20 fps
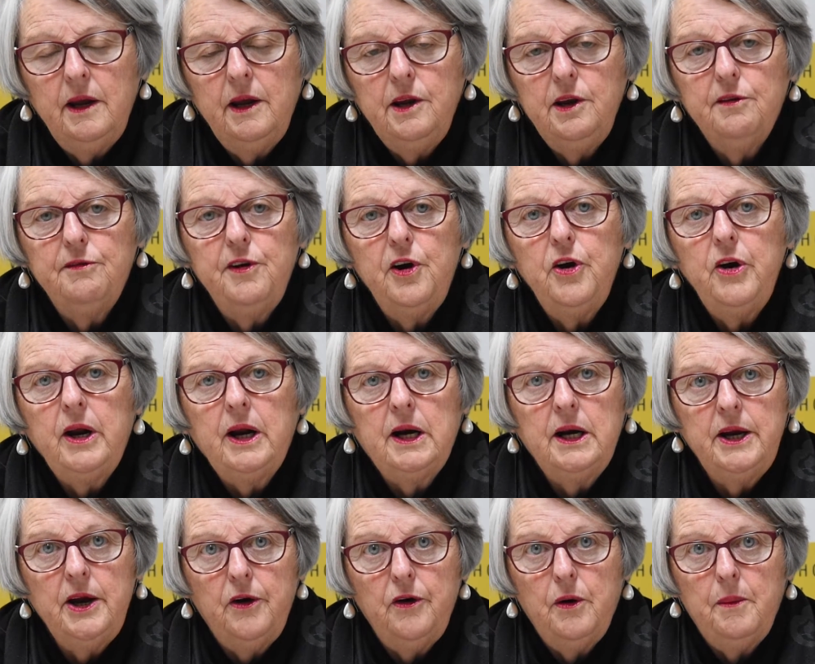you're very
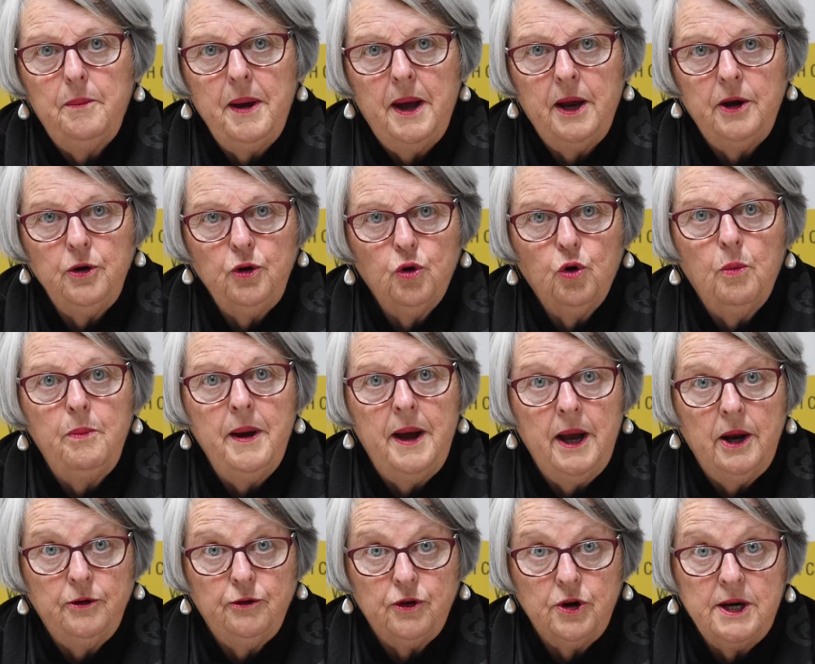clear about your
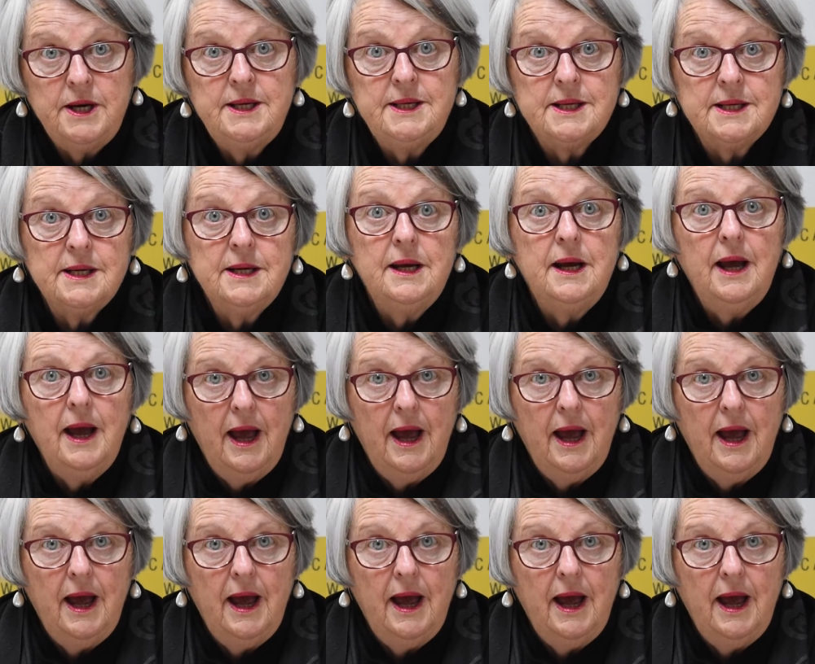boundaries,